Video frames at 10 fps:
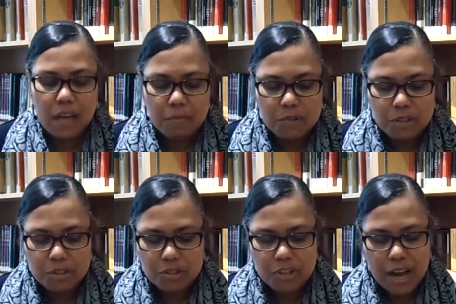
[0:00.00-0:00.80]
come
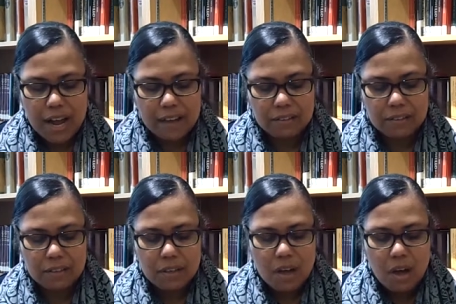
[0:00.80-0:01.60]
to your
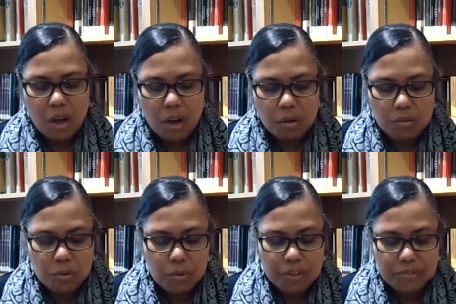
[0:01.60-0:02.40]
child. O
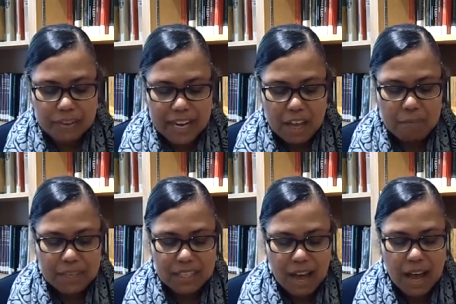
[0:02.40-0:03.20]
Lord,
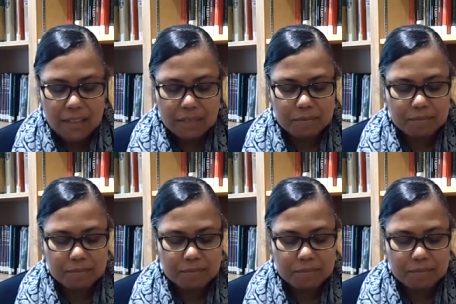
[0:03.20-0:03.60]
forget me not.